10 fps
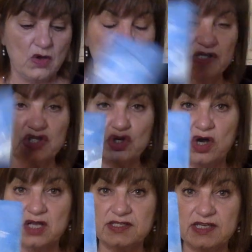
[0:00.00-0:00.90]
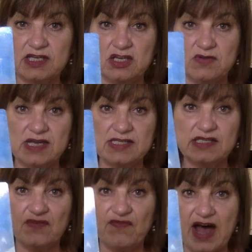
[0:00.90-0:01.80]
What's crossing you is
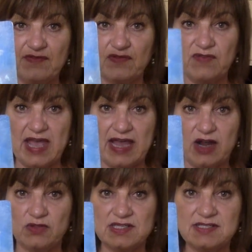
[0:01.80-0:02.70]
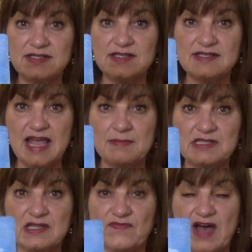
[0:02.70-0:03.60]
the Five of Air. This is the same
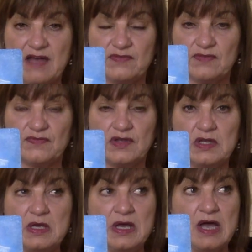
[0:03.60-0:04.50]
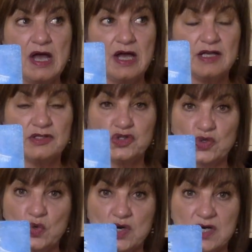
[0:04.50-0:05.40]
as the Five of
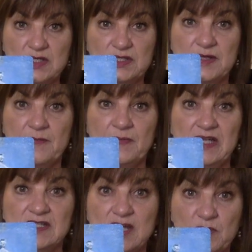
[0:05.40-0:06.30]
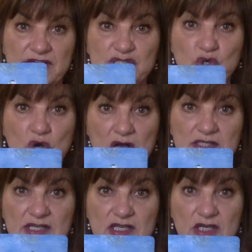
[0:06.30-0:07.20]
Swords. So when it's
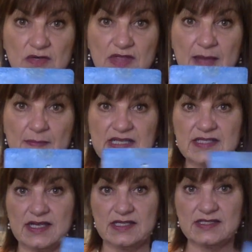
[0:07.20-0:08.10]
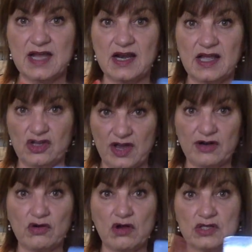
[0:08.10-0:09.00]
crossing you, that means that it's kind of like you're at
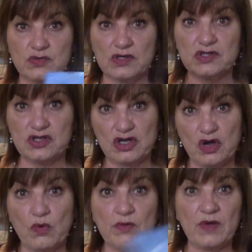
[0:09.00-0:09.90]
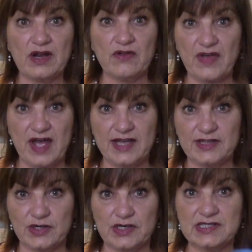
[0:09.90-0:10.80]
a crossroads and you go one way or the
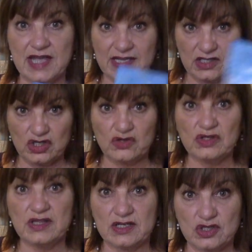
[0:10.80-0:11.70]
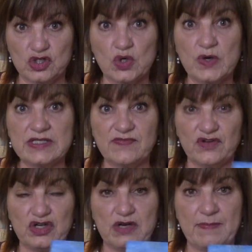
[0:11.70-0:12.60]
other. It's like you there's a choice for
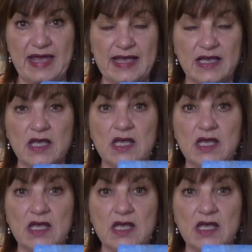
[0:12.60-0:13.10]
you to make.